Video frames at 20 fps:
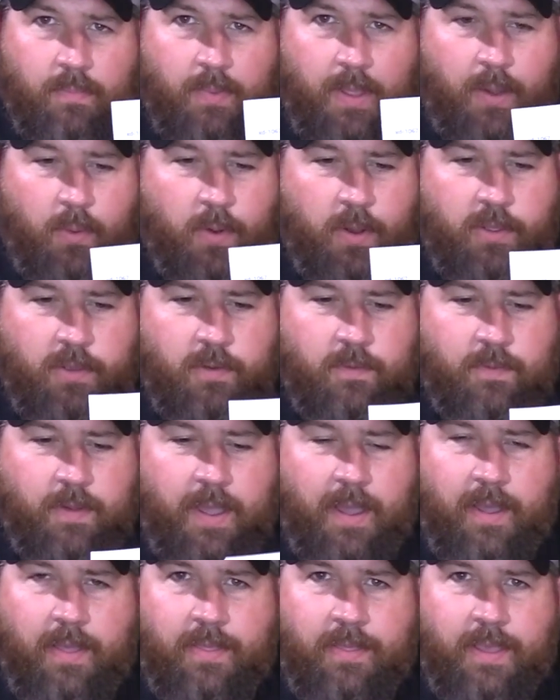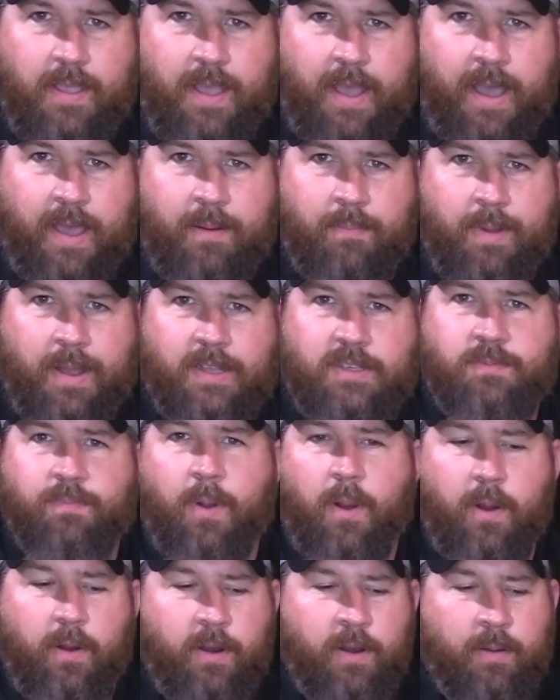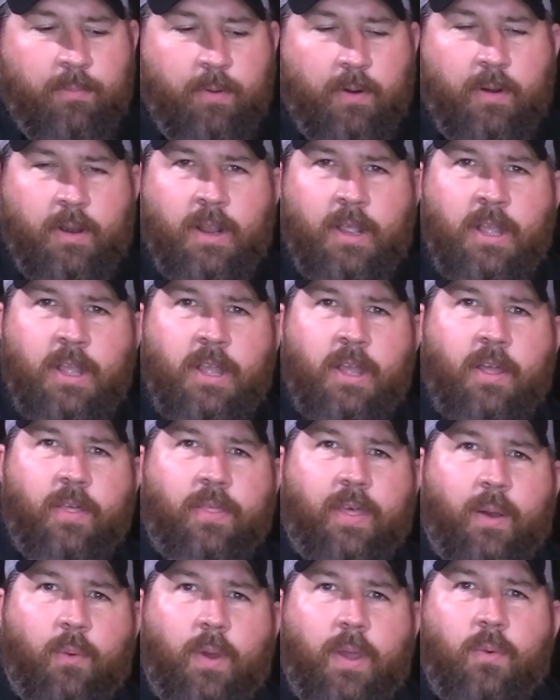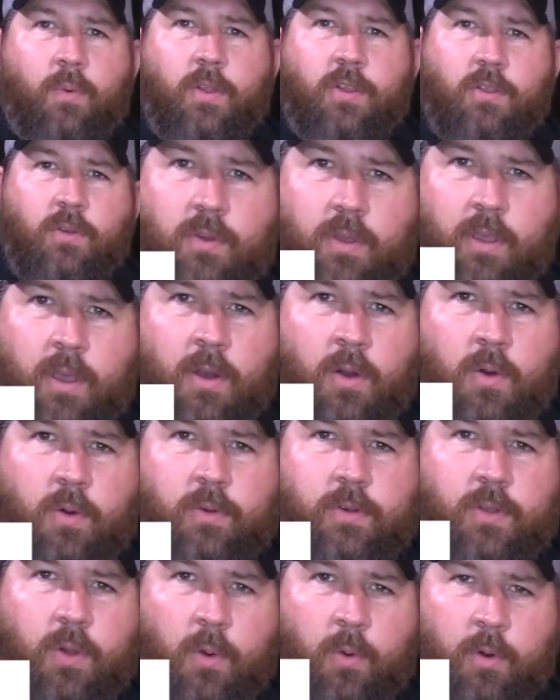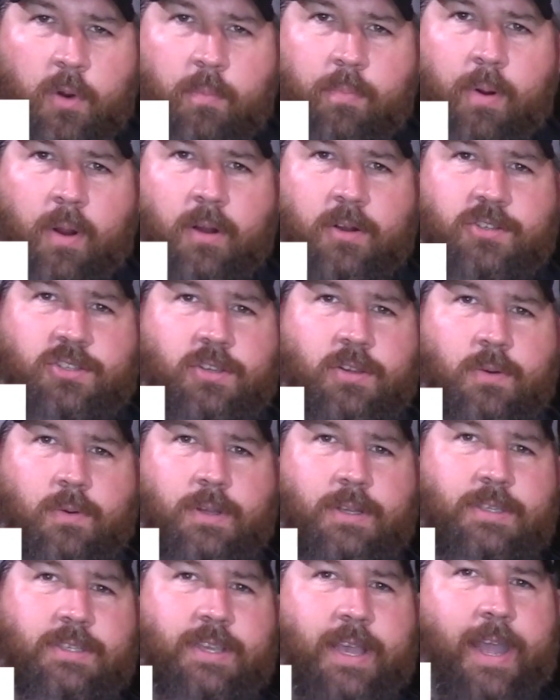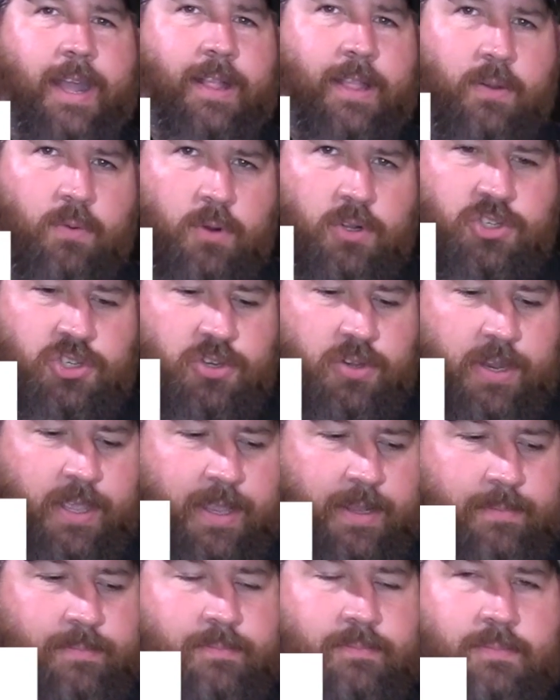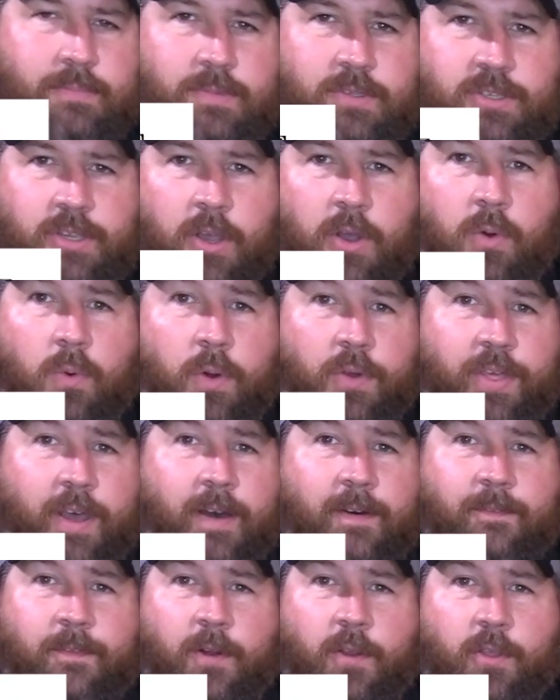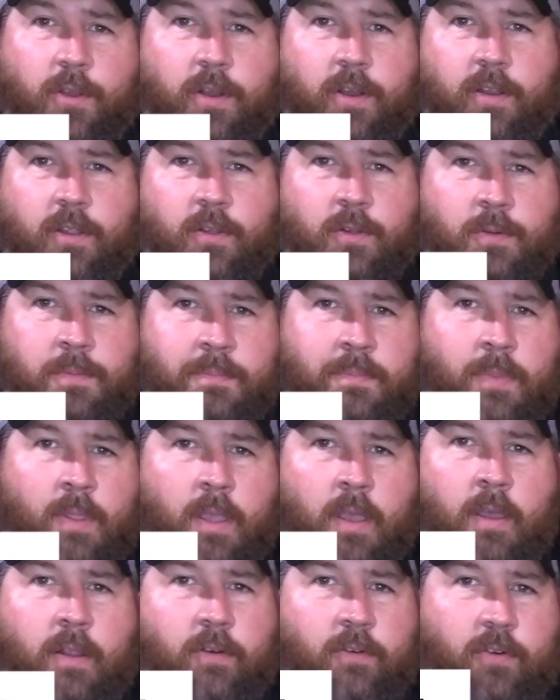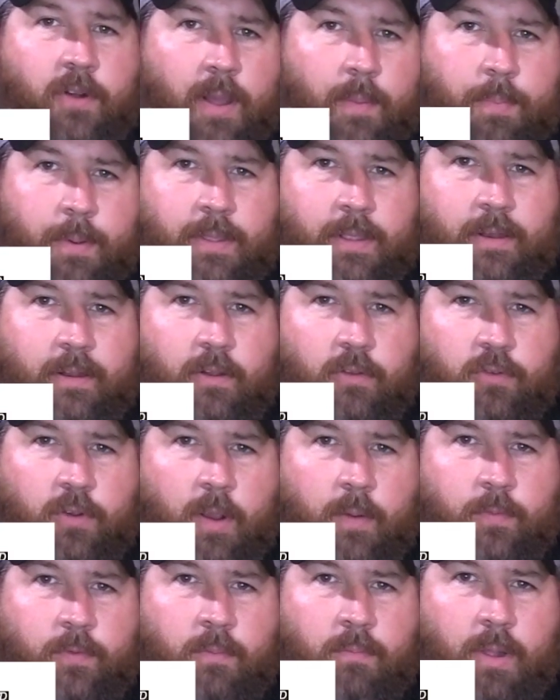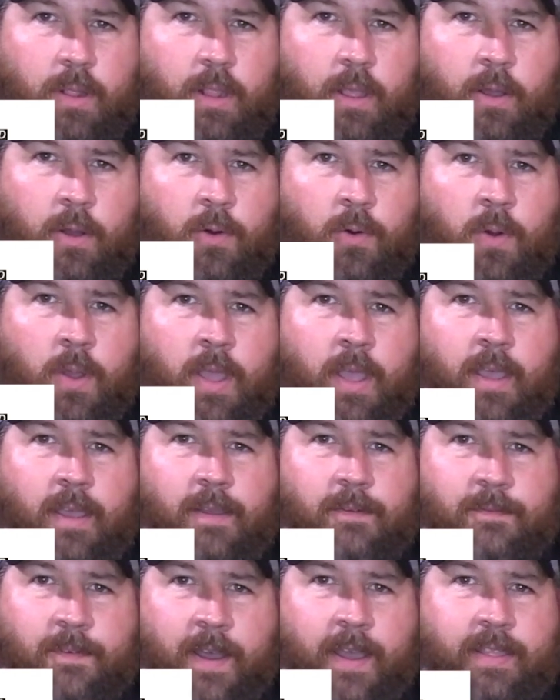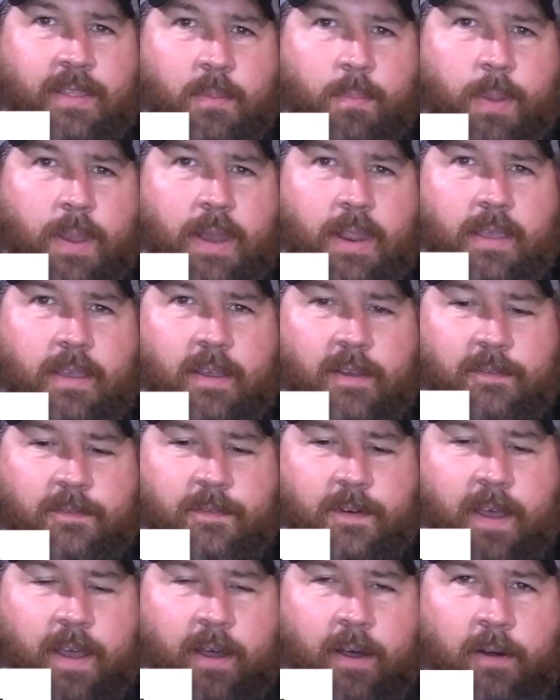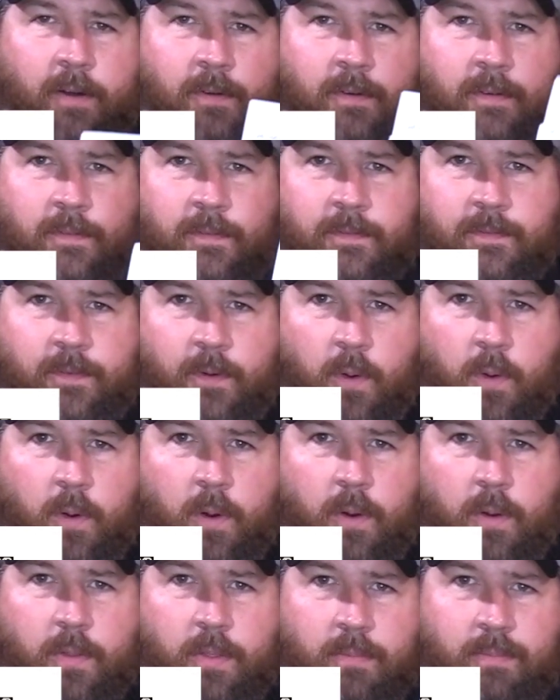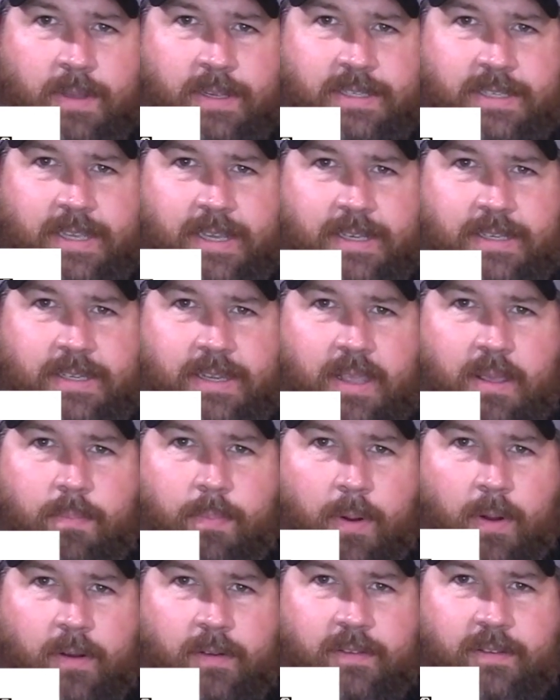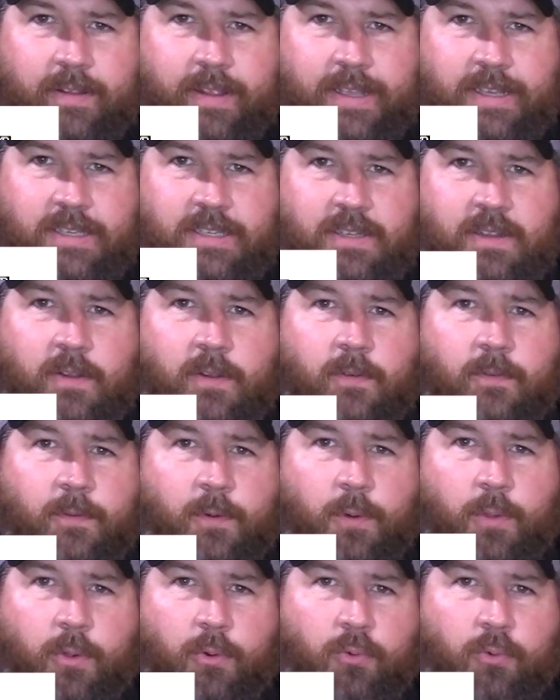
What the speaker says: That way you've got the itemized part number. That way when go to order parts, you know exactly what you need. So without further ado, drop in the description below, find the PDF file for the Muzzy XD parts list for the